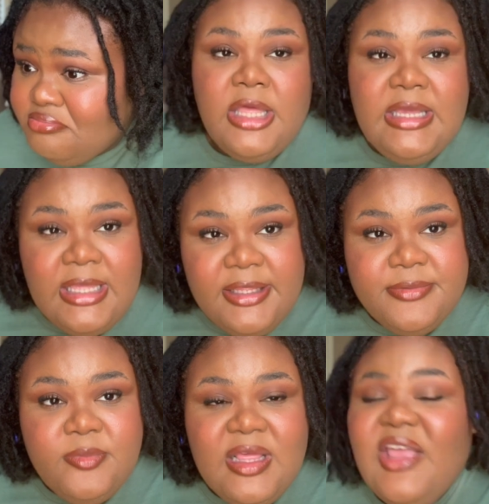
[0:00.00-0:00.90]

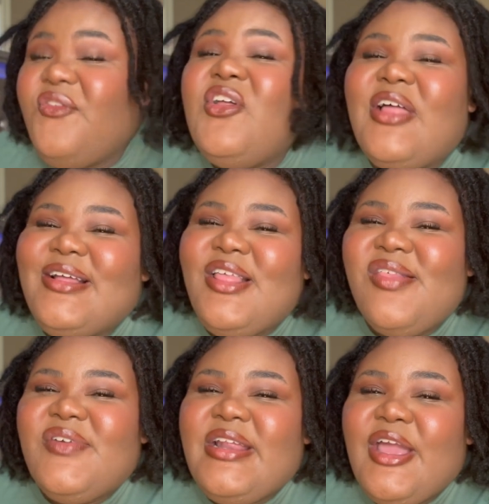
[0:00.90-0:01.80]
Again, if you like
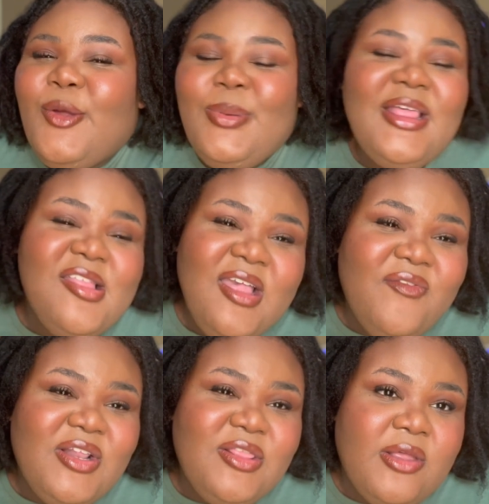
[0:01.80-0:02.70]
this video, please
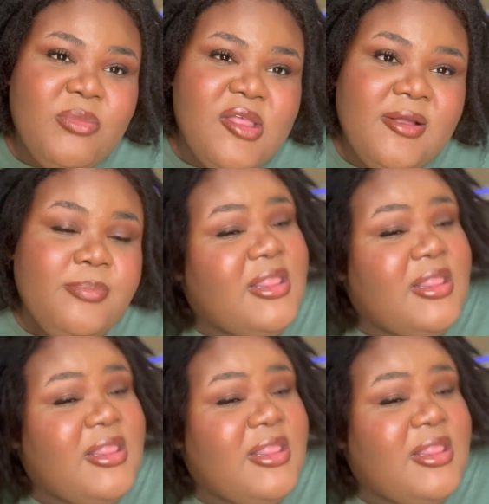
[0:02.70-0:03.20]
give it a thumbs up.